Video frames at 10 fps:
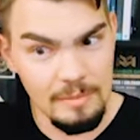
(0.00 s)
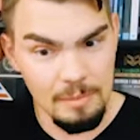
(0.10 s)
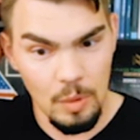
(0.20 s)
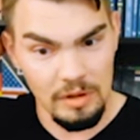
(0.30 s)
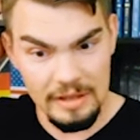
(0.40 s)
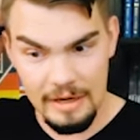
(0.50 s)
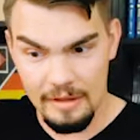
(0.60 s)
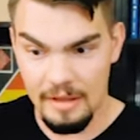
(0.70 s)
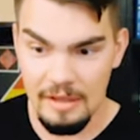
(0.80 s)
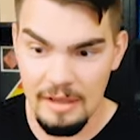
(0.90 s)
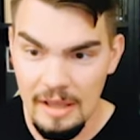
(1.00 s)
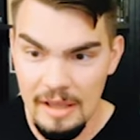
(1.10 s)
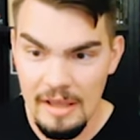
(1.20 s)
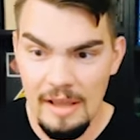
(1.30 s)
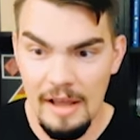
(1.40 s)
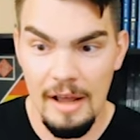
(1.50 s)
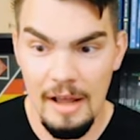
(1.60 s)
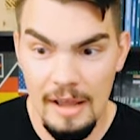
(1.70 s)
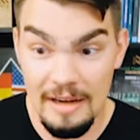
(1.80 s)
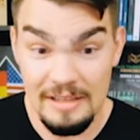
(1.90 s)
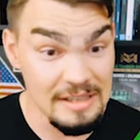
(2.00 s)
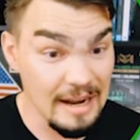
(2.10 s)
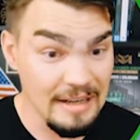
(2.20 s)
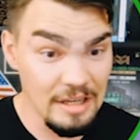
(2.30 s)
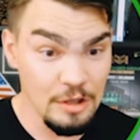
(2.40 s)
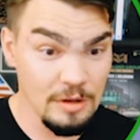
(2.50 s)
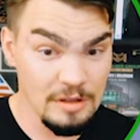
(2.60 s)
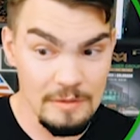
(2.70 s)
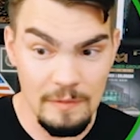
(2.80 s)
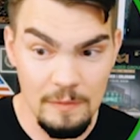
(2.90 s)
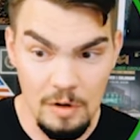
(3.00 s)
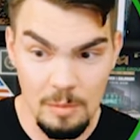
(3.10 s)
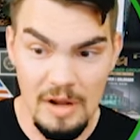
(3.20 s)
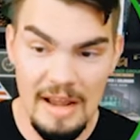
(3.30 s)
in Portland, I think. And it's 90 units of affordable